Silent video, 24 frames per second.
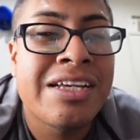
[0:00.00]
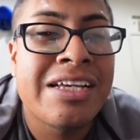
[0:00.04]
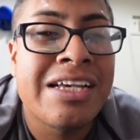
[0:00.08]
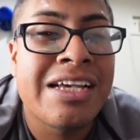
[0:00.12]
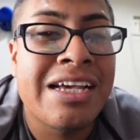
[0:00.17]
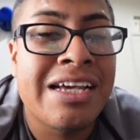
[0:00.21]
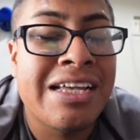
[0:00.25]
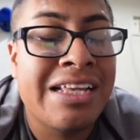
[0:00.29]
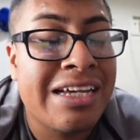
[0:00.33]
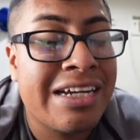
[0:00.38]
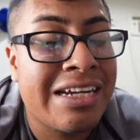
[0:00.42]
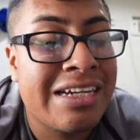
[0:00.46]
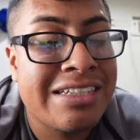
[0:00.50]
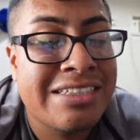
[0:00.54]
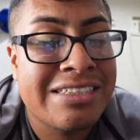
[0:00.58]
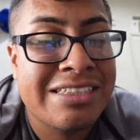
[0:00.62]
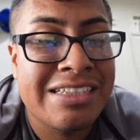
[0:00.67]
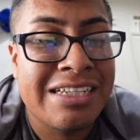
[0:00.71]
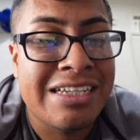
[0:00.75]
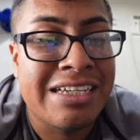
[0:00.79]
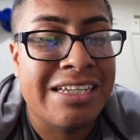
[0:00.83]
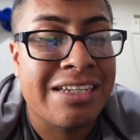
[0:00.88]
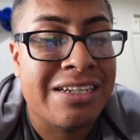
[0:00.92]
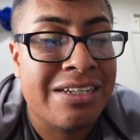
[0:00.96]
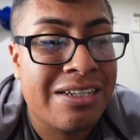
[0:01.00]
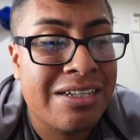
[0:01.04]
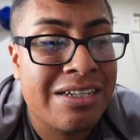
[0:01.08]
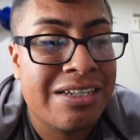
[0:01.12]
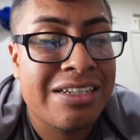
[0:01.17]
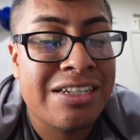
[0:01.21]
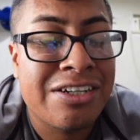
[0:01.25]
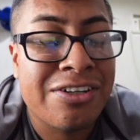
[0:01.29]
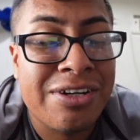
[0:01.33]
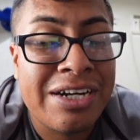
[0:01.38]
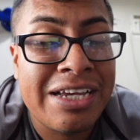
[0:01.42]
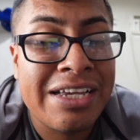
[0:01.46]
And like I said,
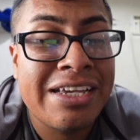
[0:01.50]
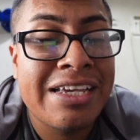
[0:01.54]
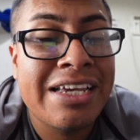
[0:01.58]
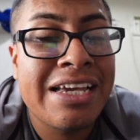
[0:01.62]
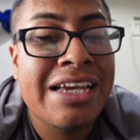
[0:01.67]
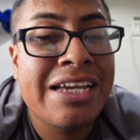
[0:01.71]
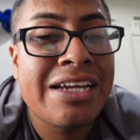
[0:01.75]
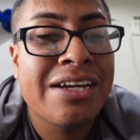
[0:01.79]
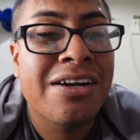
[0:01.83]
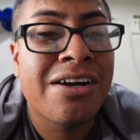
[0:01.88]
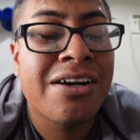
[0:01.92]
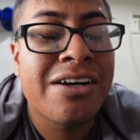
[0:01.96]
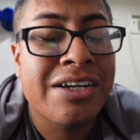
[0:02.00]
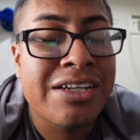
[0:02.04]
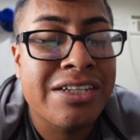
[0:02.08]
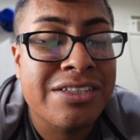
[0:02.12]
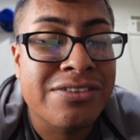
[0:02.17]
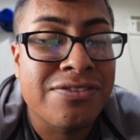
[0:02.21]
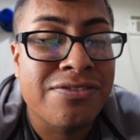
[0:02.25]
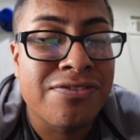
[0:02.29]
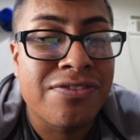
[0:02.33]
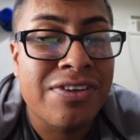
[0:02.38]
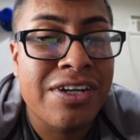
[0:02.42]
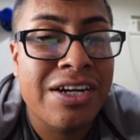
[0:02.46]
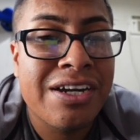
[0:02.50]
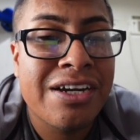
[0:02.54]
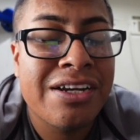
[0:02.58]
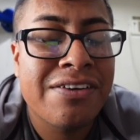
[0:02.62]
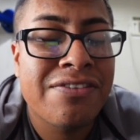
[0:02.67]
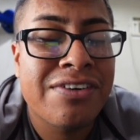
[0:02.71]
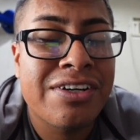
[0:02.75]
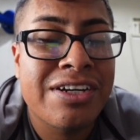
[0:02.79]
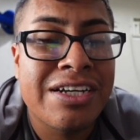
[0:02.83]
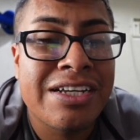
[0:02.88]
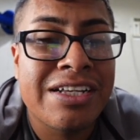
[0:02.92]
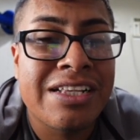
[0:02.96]
Great Gengar is very,
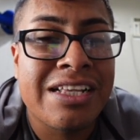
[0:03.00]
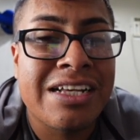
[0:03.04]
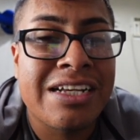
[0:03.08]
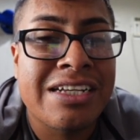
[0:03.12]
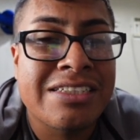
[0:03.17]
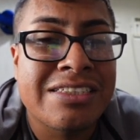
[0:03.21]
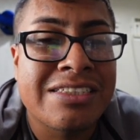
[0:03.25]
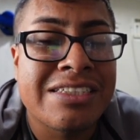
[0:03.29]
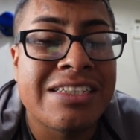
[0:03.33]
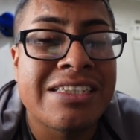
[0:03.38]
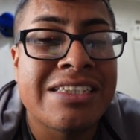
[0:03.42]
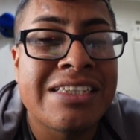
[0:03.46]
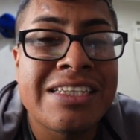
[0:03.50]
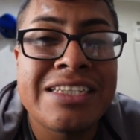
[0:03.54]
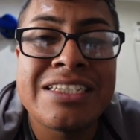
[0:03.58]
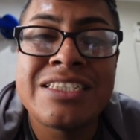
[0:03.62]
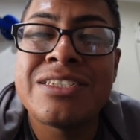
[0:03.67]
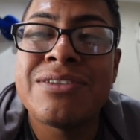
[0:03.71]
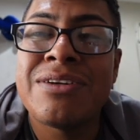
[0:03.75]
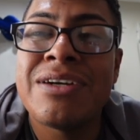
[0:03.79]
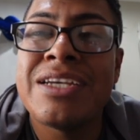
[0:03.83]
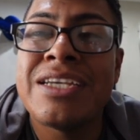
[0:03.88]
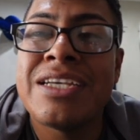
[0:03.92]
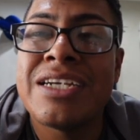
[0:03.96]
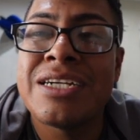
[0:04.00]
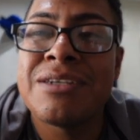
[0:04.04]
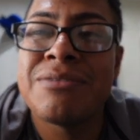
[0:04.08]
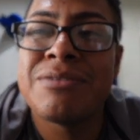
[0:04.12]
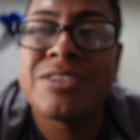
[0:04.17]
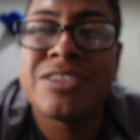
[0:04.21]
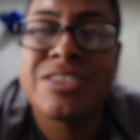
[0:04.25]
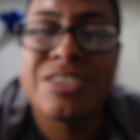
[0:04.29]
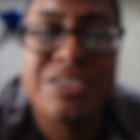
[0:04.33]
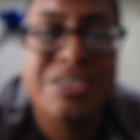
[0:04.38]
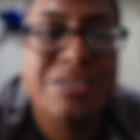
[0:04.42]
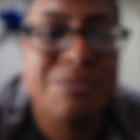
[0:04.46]
very glassy. This right here
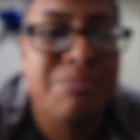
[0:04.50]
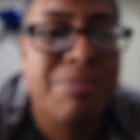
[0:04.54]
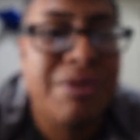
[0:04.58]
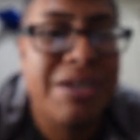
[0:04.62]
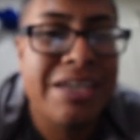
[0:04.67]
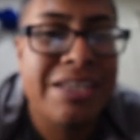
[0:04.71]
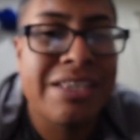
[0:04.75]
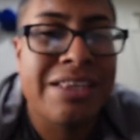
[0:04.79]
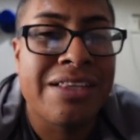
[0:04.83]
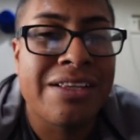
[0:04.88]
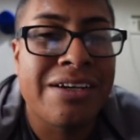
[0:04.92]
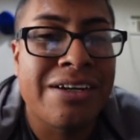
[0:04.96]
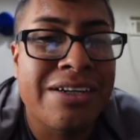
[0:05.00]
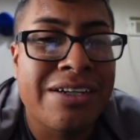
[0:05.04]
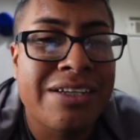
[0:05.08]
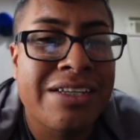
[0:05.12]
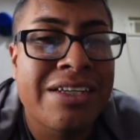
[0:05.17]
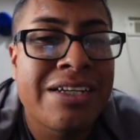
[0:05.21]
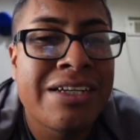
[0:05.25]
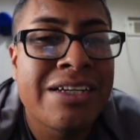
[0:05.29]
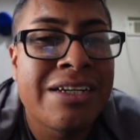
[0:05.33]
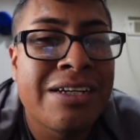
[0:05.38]
was just bad luck.